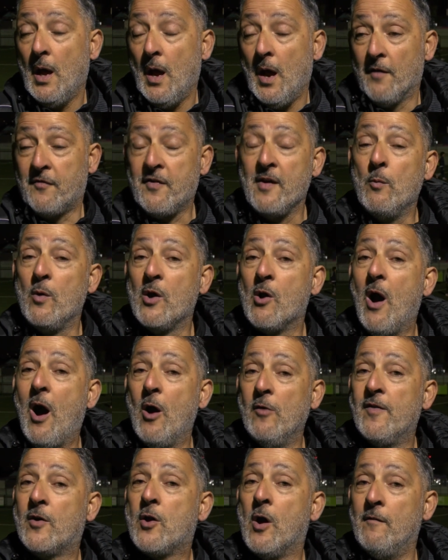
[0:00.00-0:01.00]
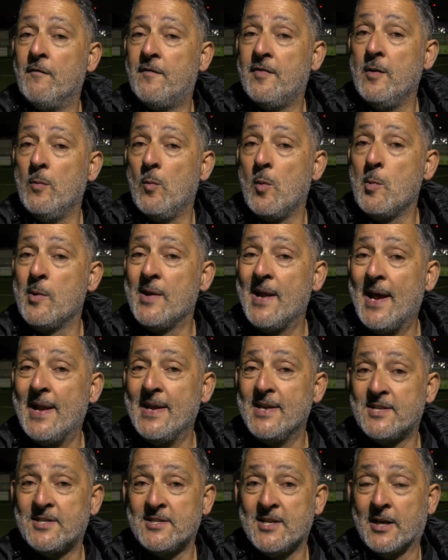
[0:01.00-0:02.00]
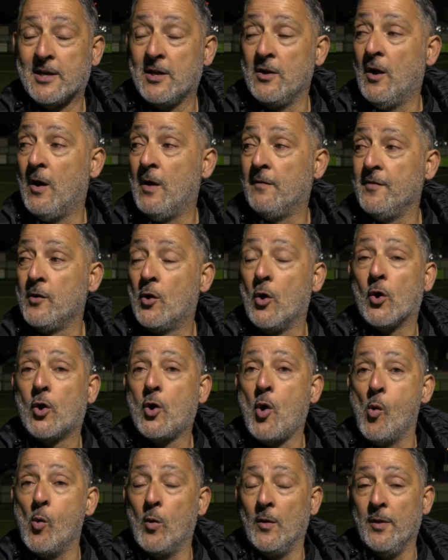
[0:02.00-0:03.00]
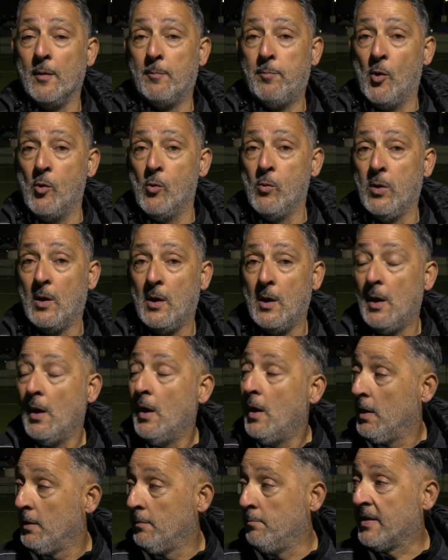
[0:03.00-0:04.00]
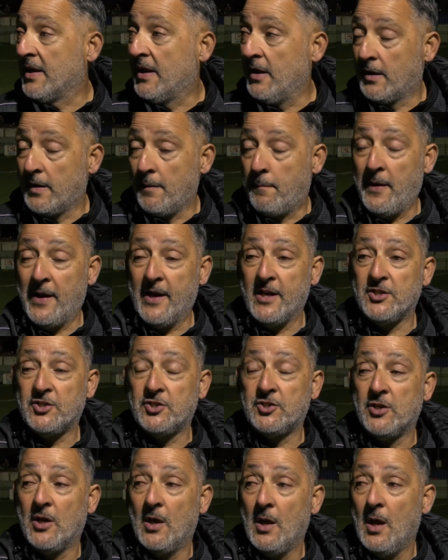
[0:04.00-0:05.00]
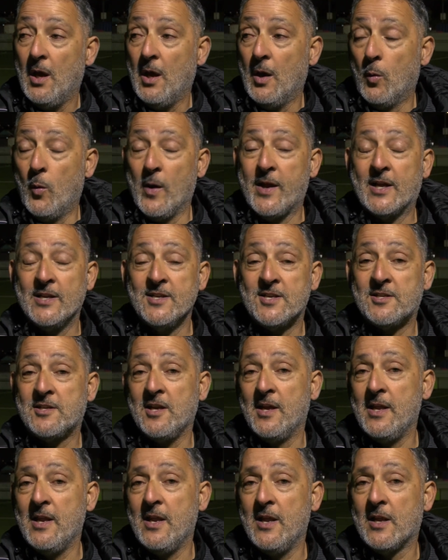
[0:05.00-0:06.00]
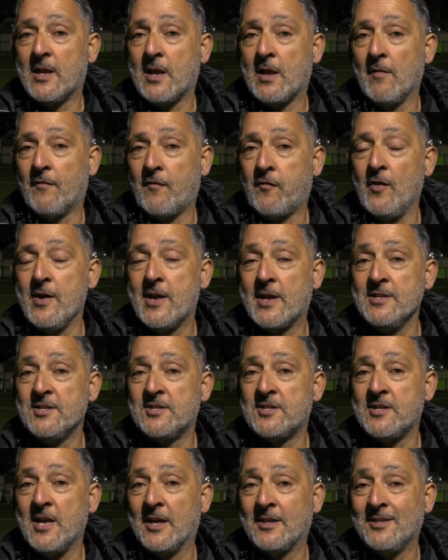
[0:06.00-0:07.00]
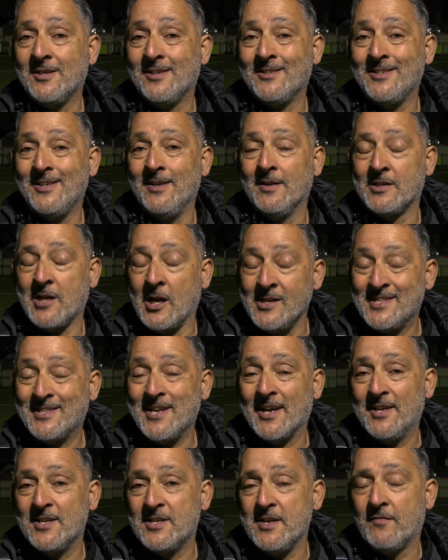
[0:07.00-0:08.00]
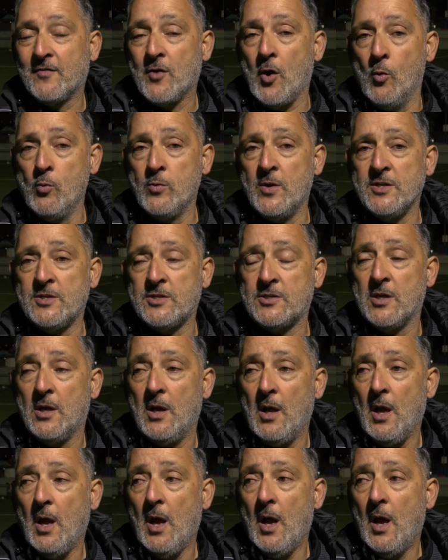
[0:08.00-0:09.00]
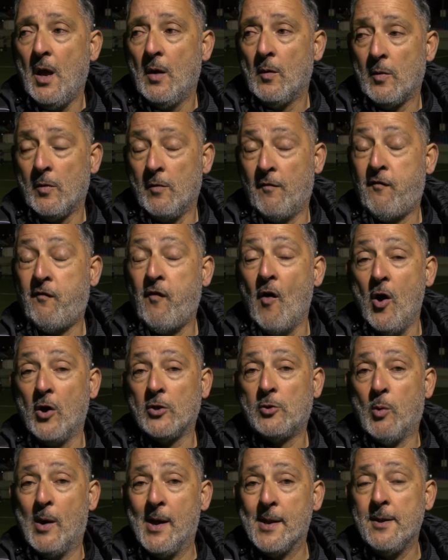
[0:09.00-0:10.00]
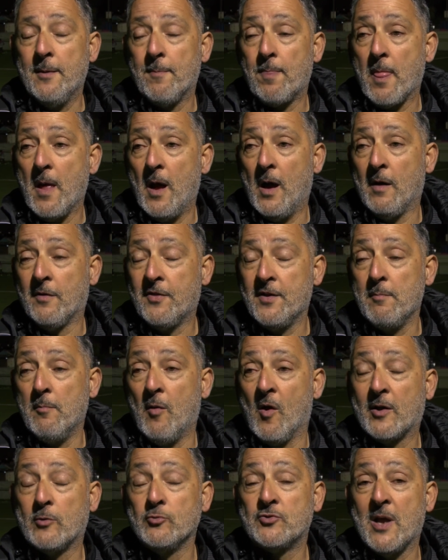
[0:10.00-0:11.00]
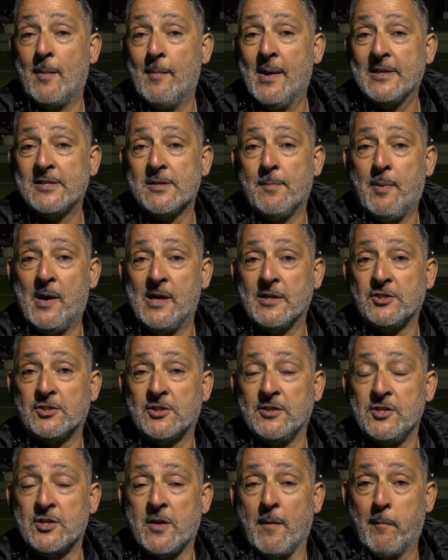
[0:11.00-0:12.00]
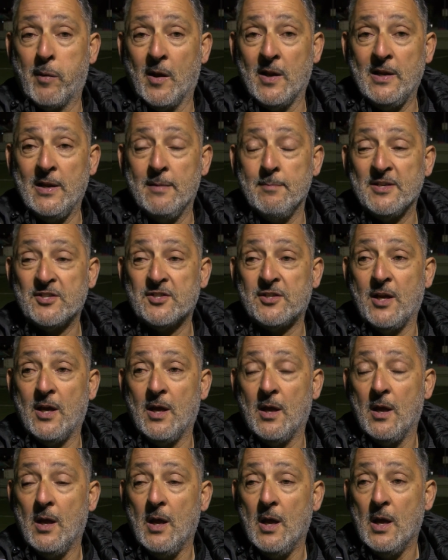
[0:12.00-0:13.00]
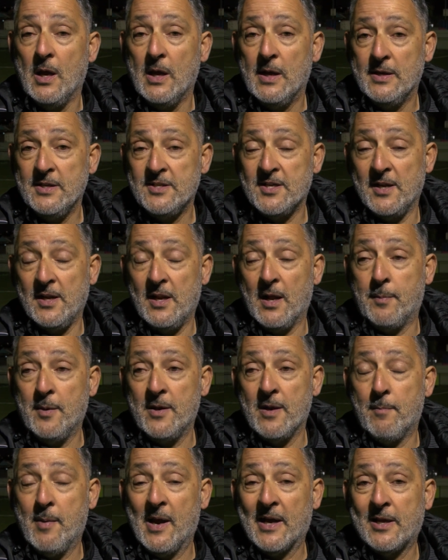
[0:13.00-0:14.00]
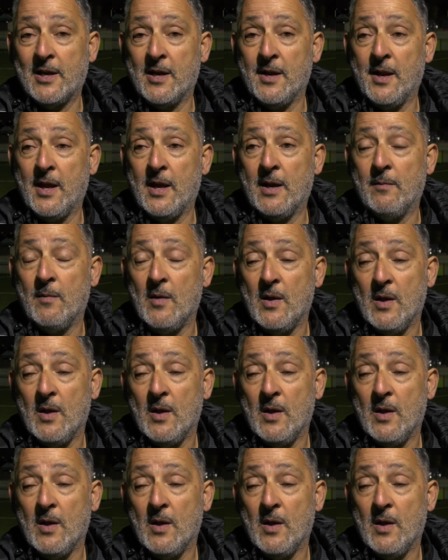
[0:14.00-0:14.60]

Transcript: I think we got overconfident. We went out this second half and got caught on the ball, middle of the pitch. We conceded three consecutive corners. The third one, I think Michael's come out to punch and he's completely missed it. He's ended up in the back of the net.